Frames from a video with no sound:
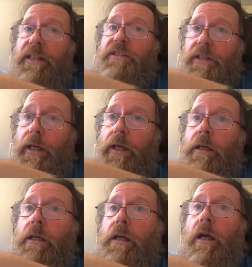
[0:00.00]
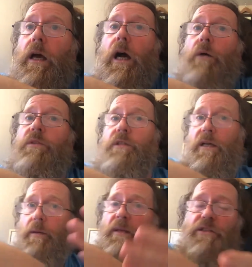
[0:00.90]
this year,
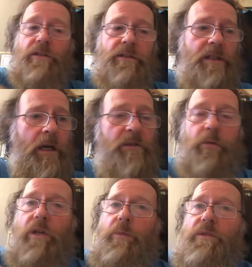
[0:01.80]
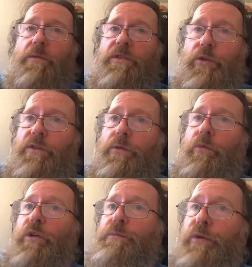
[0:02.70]
I mentioned I was working with some students from
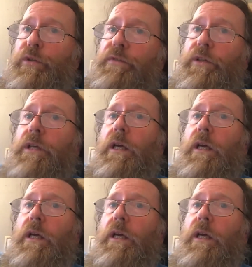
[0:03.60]
Rose Bruford.